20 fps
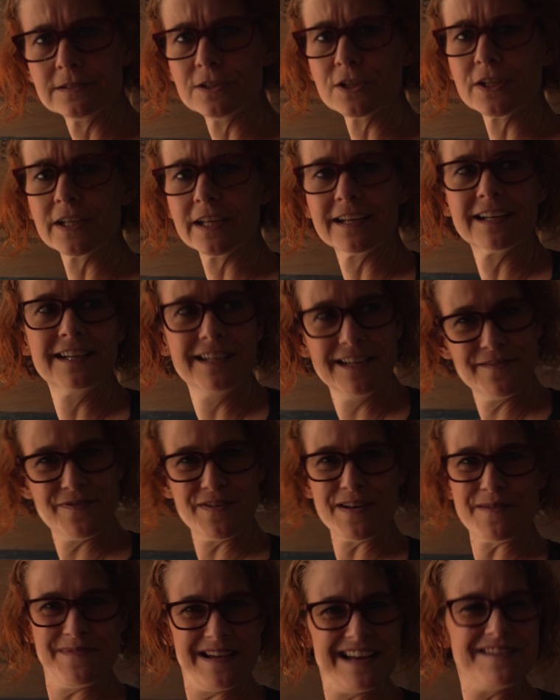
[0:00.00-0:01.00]
looking.
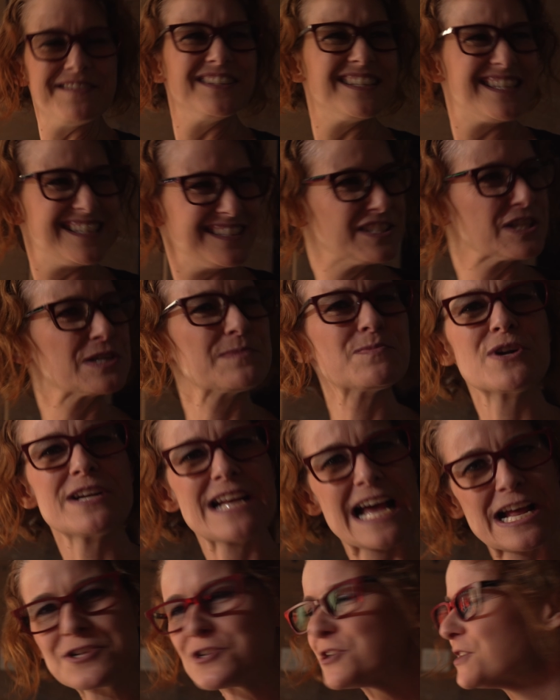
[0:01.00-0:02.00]
It's a little more
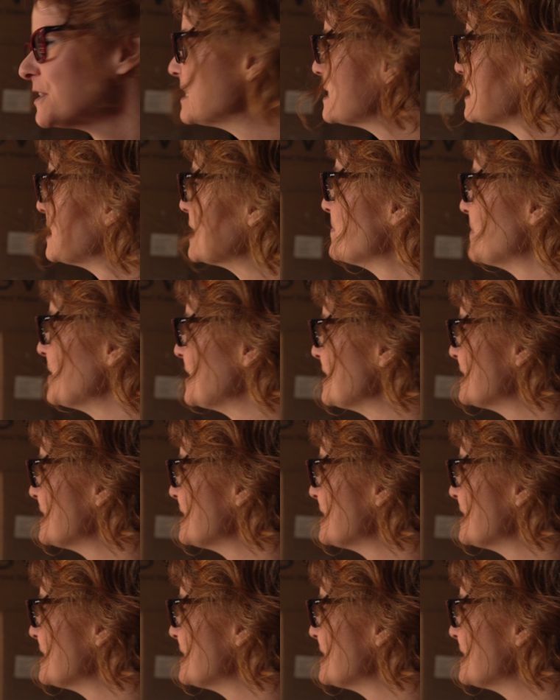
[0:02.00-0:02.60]
naturalistic, but